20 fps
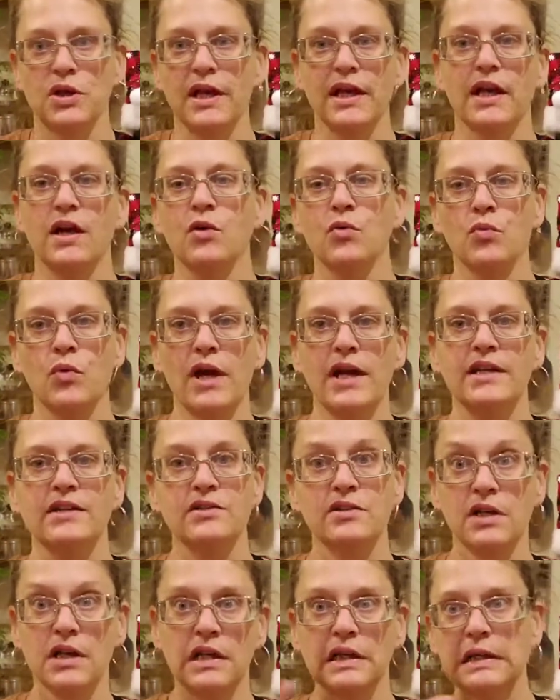like a
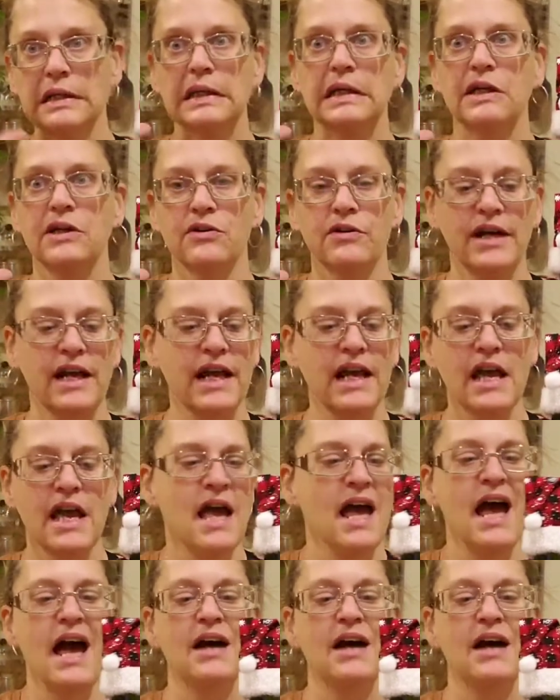red glittery.